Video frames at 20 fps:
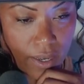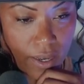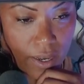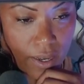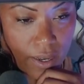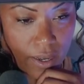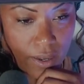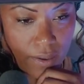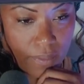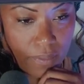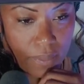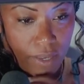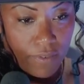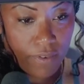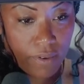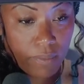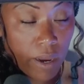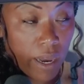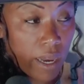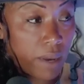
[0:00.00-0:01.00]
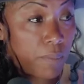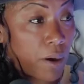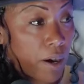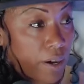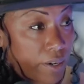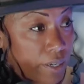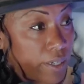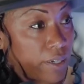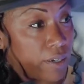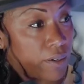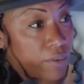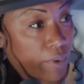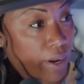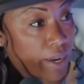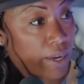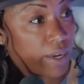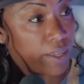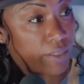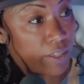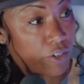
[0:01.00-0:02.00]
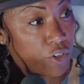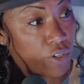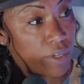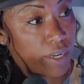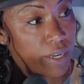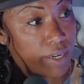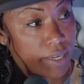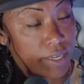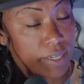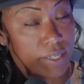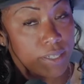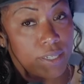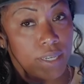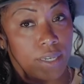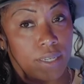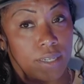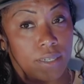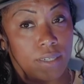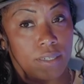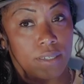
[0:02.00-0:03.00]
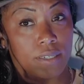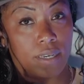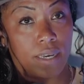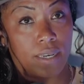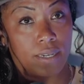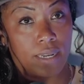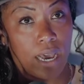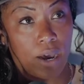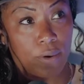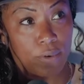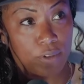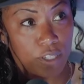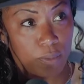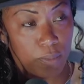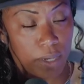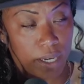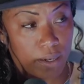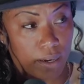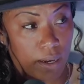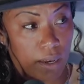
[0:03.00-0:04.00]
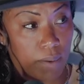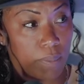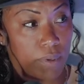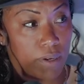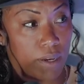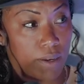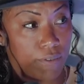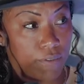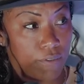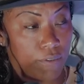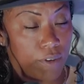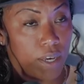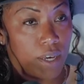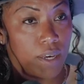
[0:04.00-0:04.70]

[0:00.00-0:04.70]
um, even my body right and the genetics and and how it's made up and i've